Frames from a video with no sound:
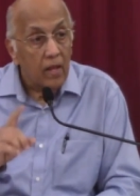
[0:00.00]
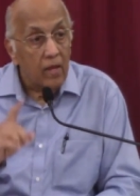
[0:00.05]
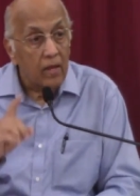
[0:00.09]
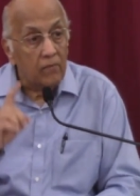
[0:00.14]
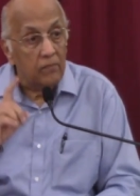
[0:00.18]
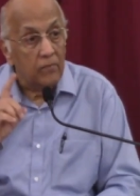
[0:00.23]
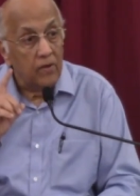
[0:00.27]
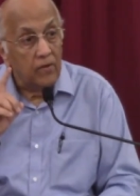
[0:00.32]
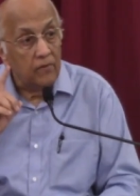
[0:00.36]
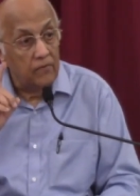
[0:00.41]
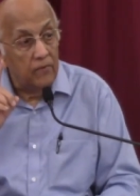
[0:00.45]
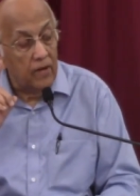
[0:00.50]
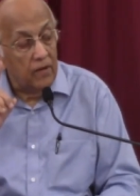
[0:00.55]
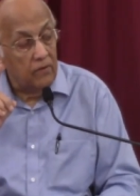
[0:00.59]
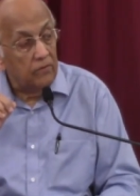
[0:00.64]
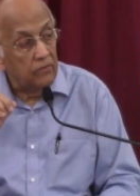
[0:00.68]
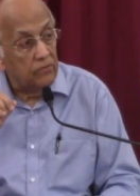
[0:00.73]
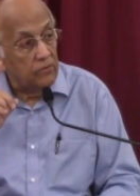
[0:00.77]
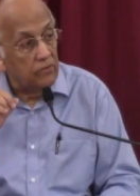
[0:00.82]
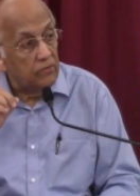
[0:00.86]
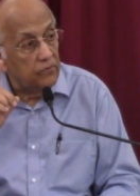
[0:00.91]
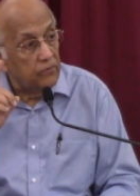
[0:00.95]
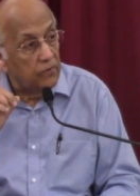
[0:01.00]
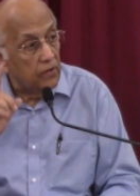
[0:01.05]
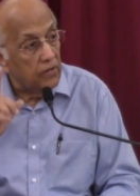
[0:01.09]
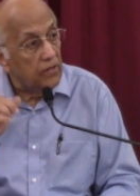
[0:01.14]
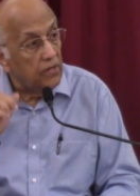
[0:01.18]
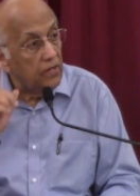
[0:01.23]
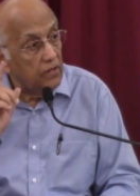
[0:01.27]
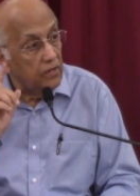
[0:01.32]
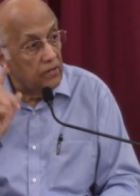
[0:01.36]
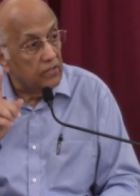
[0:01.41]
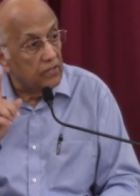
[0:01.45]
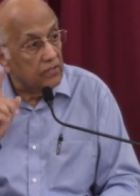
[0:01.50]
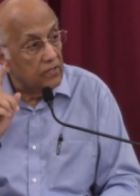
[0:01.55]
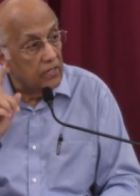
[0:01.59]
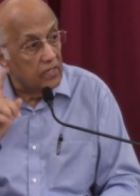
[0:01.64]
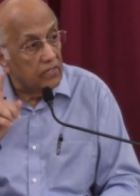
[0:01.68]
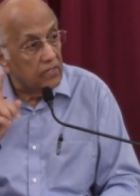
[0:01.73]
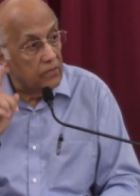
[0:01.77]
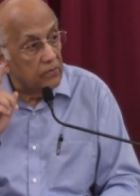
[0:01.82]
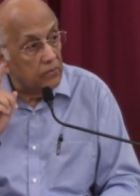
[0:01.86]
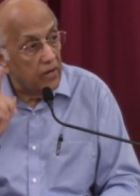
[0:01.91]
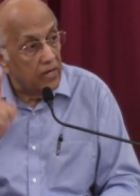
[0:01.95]
And we have found through 40 years
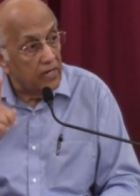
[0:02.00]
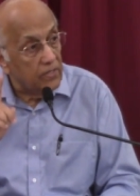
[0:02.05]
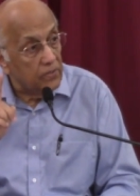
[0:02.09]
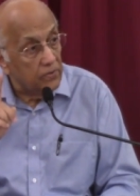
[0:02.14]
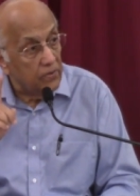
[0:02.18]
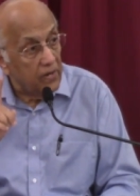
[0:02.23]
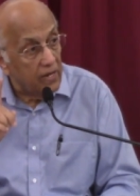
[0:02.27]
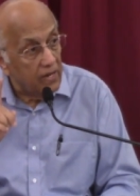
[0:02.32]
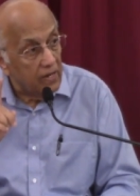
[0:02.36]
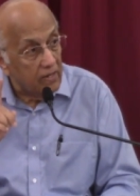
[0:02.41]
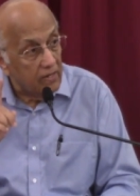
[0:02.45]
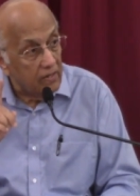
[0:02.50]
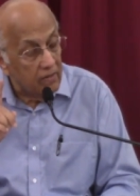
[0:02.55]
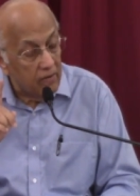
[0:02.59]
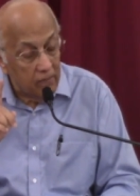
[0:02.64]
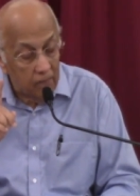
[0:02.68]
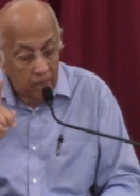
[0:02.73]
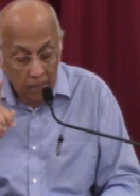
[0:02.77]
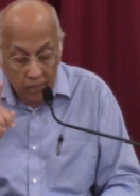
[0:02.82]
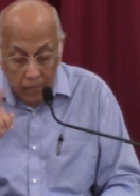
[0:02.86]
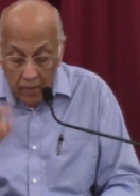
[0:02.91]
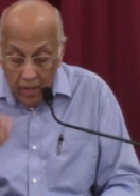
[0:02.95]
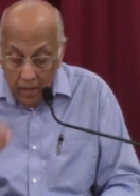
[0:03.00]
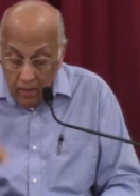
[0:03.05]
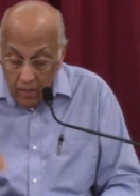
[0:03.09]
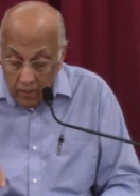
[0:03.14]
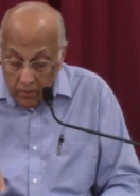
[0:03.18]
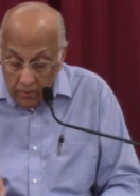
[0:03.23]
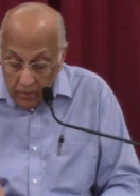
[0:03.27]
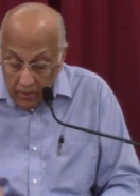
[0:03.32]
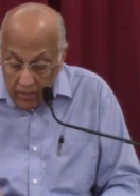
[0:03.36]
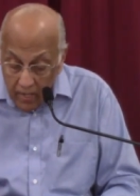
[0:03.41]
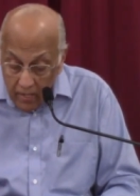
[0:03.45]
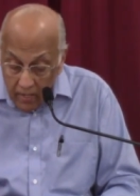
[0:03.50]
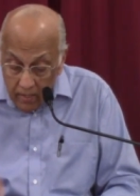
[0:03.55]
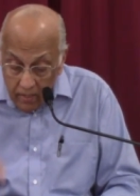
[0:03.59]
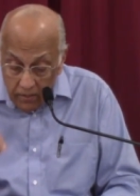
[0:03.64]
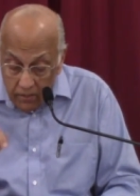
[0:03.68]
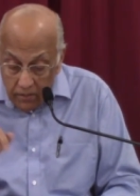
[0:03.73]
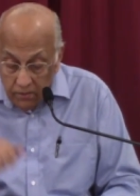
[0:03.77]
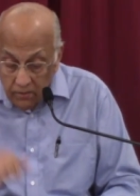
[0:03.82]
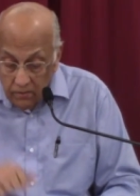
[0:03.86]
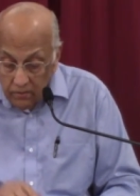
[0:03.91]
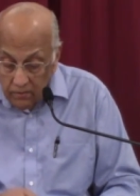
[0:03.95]
that's the wise way. That's what they
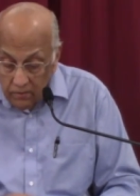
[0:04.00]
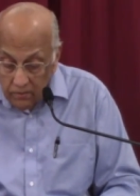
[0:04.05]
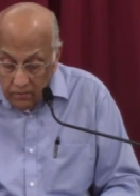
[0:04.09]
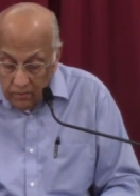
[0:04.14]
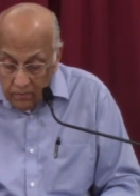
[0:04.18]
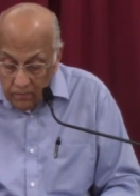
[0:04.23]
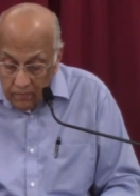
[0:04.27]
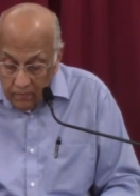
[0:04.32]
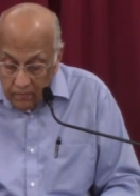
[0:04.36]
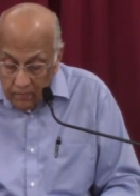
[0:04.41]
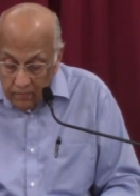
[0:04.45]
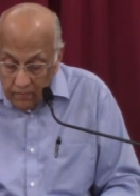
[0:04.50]
did too.